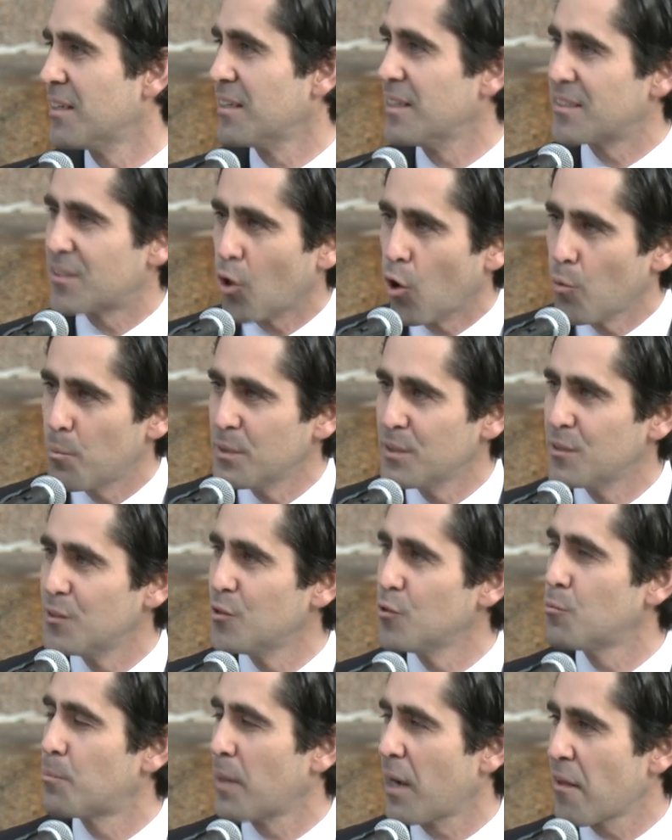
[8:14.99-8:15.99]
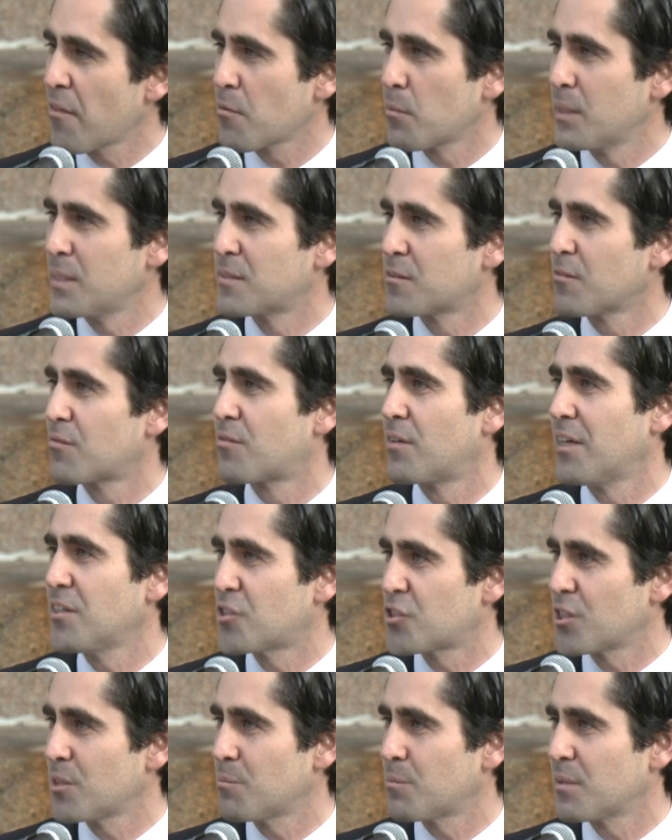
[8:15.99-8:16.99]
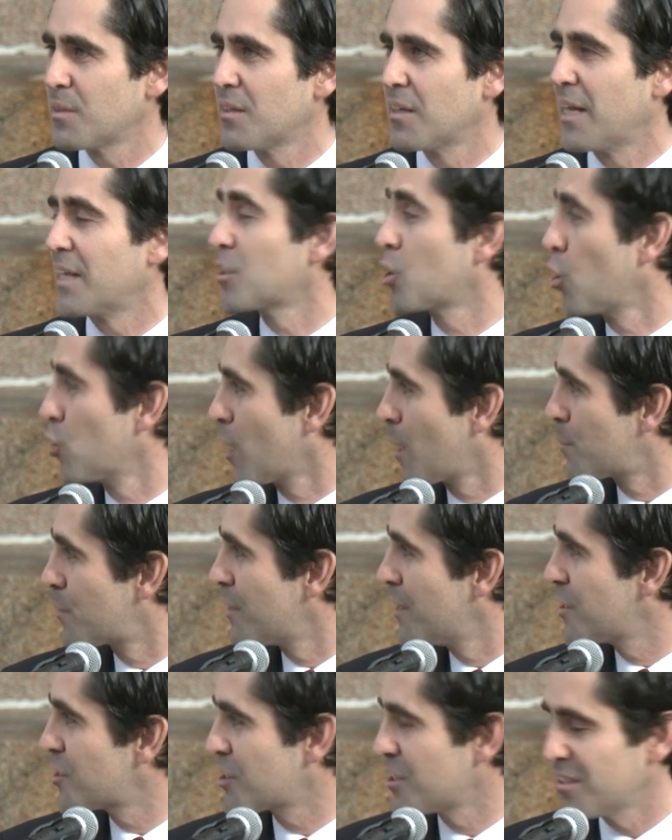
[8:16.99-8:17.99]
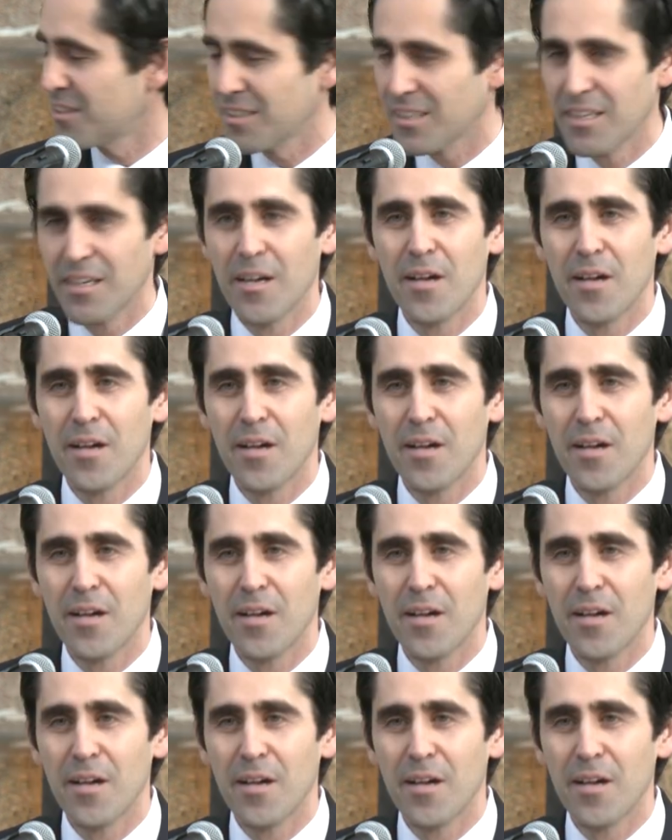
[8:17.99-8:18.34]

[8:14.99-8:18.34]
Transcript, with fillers: It opened new pathways of friendship and collaboration.